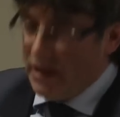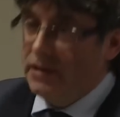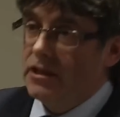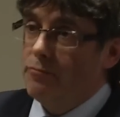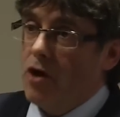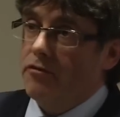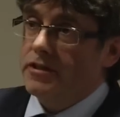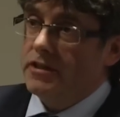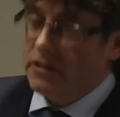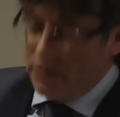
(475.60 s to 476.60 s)
In a
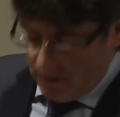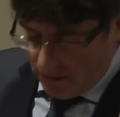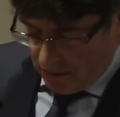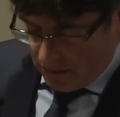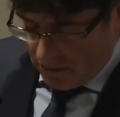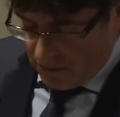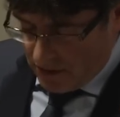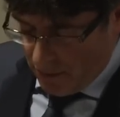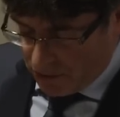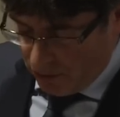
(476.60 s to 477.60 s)
democracy,
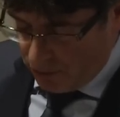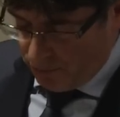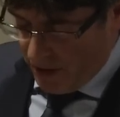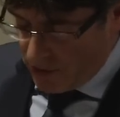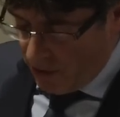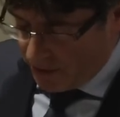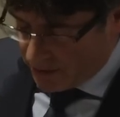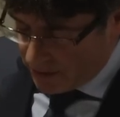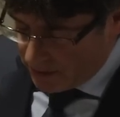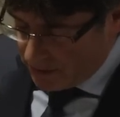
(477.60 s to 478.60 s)
the absolute
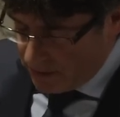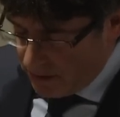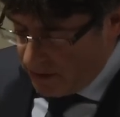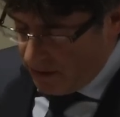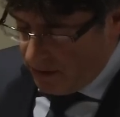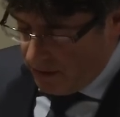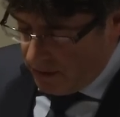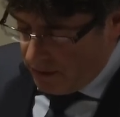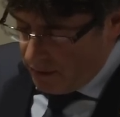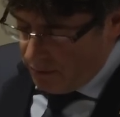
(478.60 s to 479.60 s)
priority
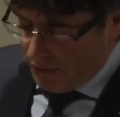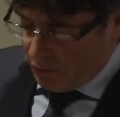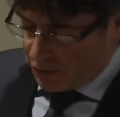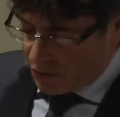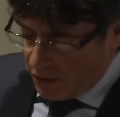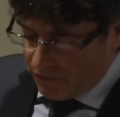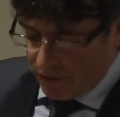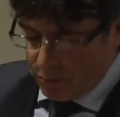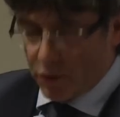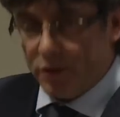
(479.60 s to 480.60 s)
is to serve
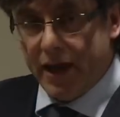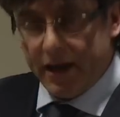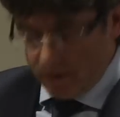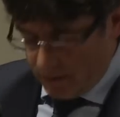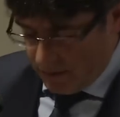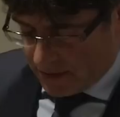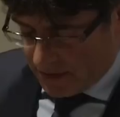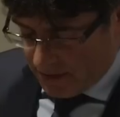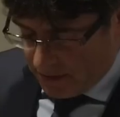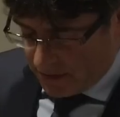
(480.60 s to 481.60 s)
and protect
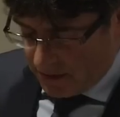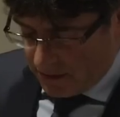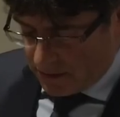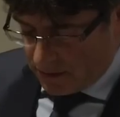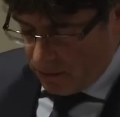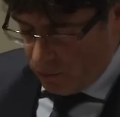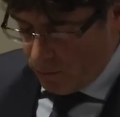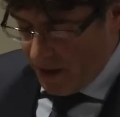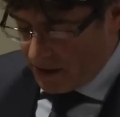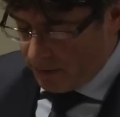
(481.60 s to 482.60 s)
citizens
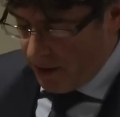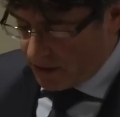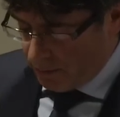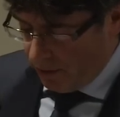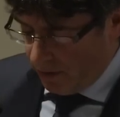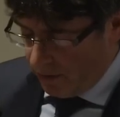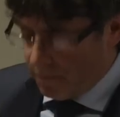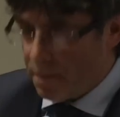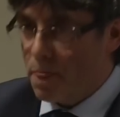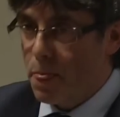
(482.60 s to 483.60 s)
who make it possible.
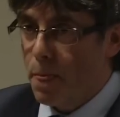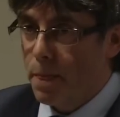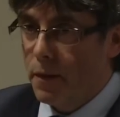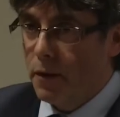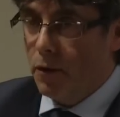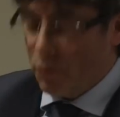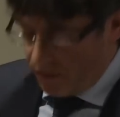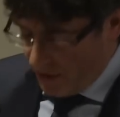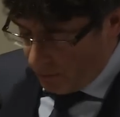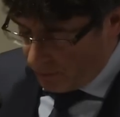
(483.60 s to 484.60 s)

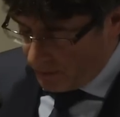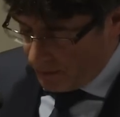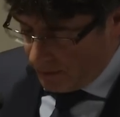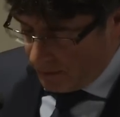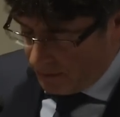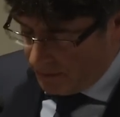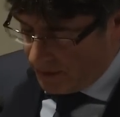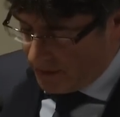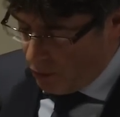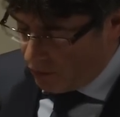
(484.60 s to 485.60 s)
Without
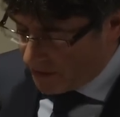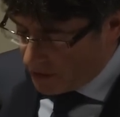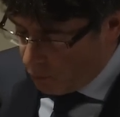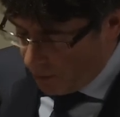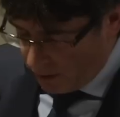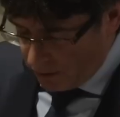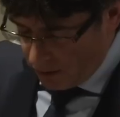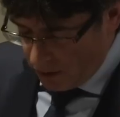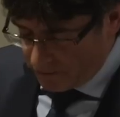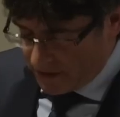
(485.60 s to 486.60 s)
the democratic
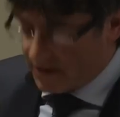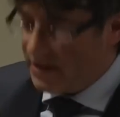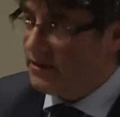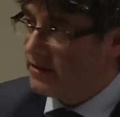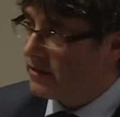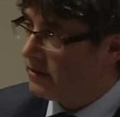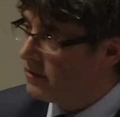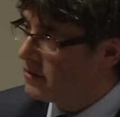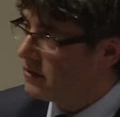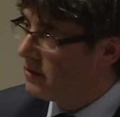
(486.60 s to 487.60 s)
will of the
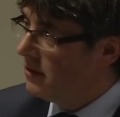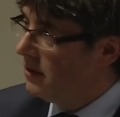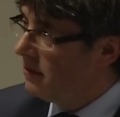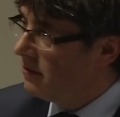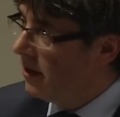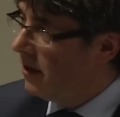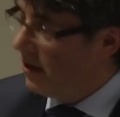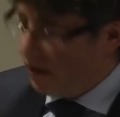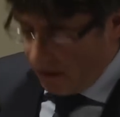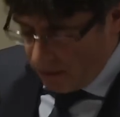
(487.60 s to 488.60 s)
citizens,
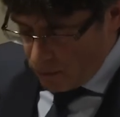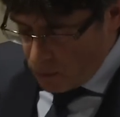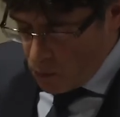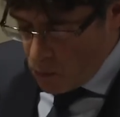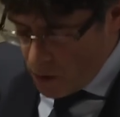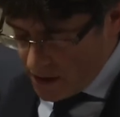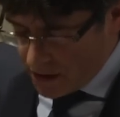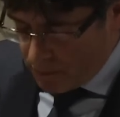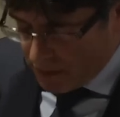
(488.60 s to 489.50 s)
we the